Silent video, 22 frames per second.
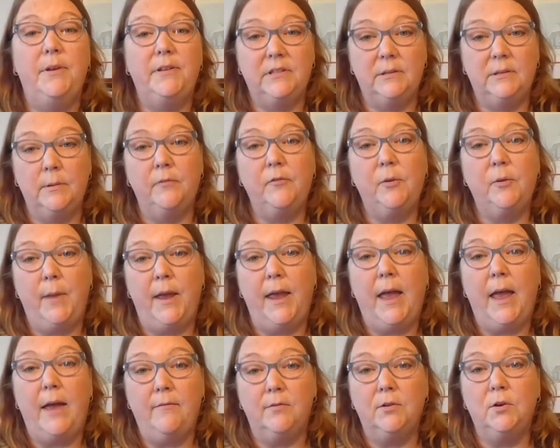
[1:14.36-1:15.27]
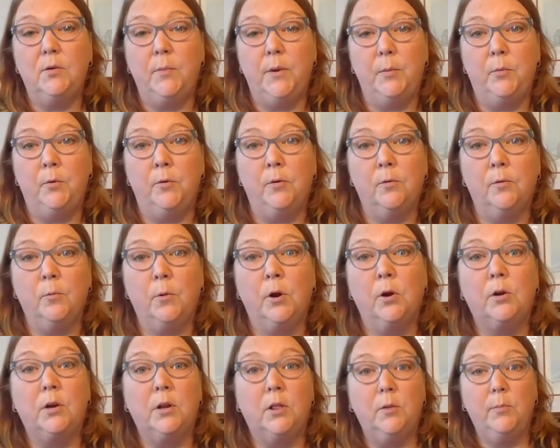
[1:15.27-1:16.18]
But some of you may have a little bit more
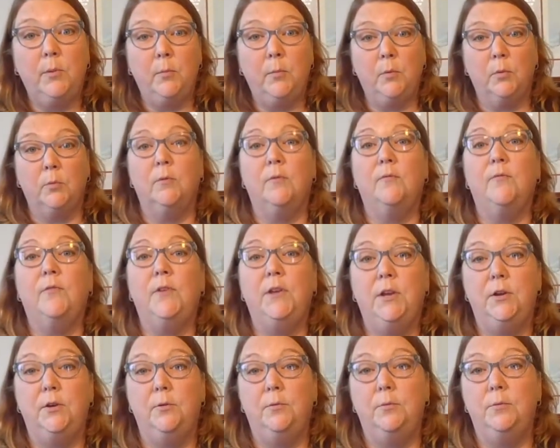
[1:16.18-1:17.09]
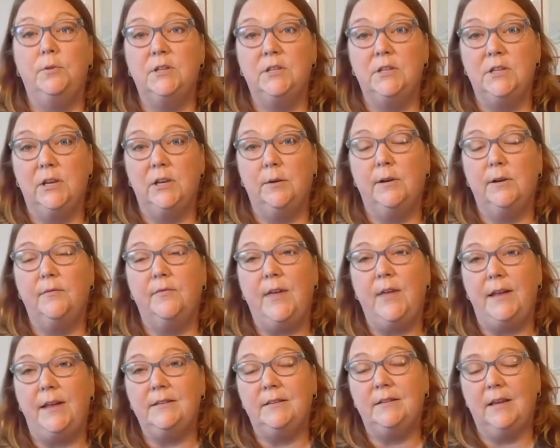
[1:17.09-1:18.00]
work a little bit more review to do. And if
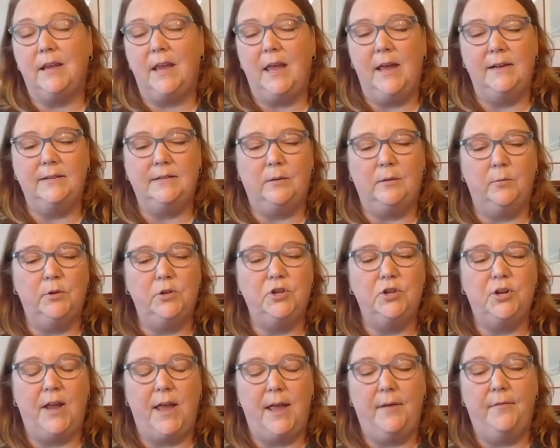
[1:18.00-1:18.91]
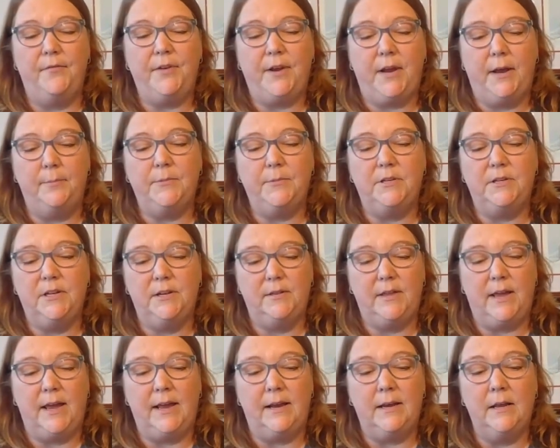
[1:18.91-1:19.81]
that's the case, I wanted you to have time to
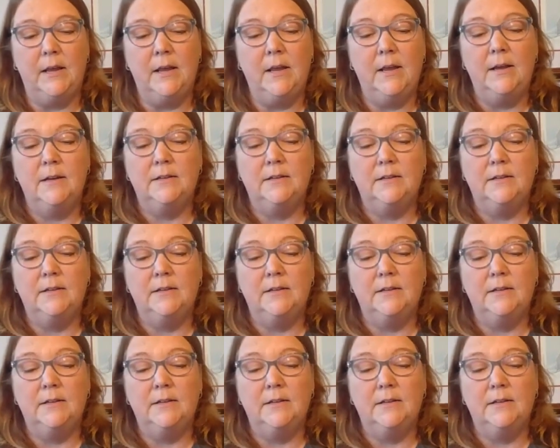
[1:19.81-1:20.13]
do that.